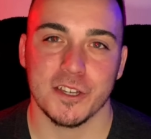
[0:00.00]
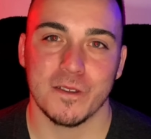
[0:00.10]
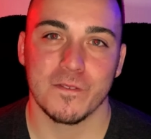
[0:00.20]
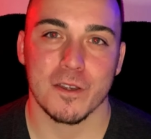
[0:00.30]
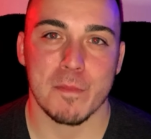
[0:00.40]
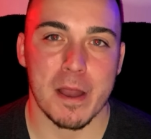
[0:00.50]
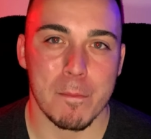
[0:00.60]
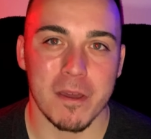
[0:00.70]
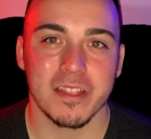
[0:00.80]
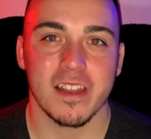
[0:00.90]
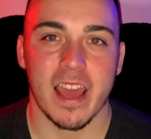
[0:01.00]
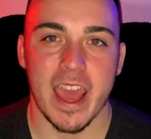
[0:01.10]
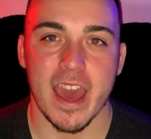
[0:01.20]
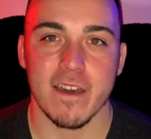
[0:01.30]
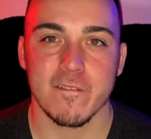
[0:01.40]
for about a month and a
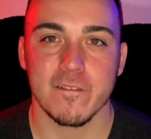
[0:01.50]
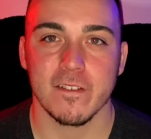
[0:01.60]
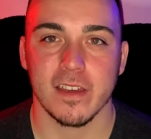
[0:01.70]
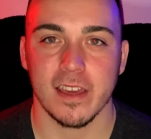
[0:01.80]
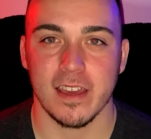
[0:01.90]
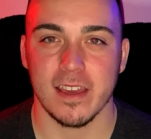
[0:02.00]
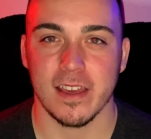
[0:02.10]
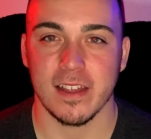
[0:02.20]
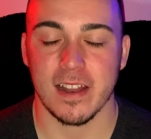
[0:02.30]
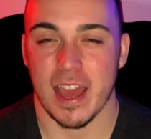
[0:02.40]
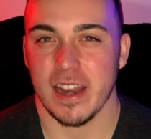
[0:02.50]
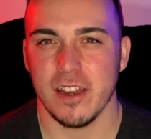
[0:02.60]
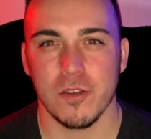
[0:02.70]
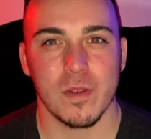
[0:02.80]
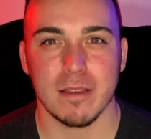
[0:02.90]
half, and I didn't
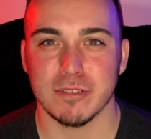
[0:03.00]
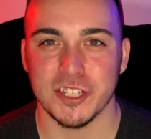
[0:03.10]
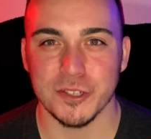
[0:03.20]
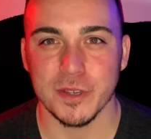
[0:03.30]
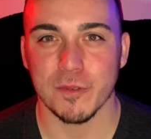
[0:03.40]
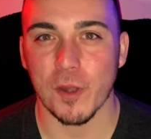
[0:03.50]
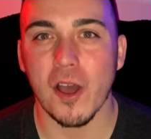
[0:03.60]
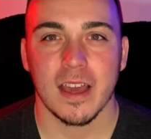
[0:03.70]
know what I was doing wrong.